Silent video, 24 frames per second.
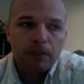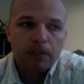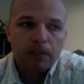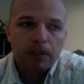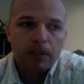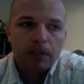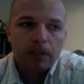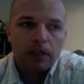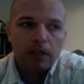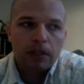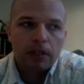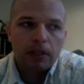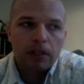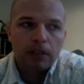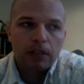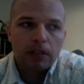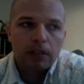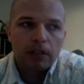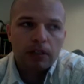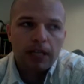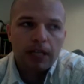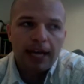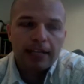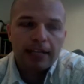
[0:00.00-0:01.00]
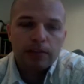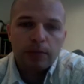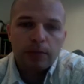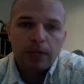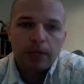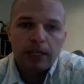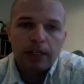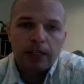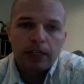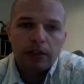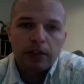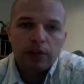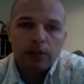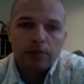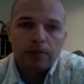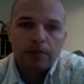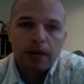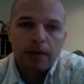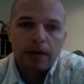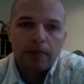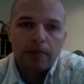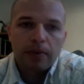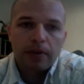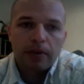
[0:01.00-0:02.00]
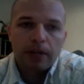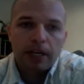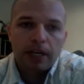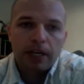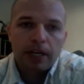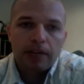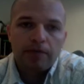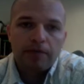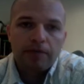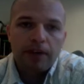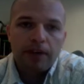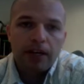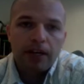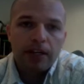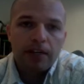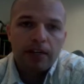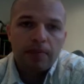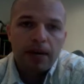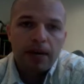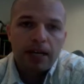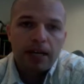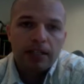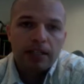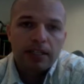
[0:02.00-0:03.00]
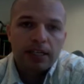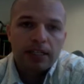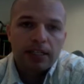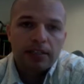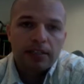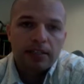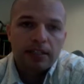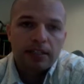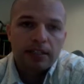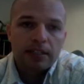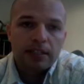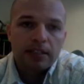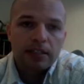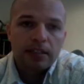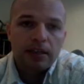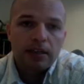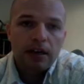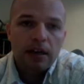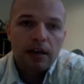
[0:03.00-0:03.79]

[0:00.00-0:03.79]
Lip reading: last week in the newspaper that Fundamentics is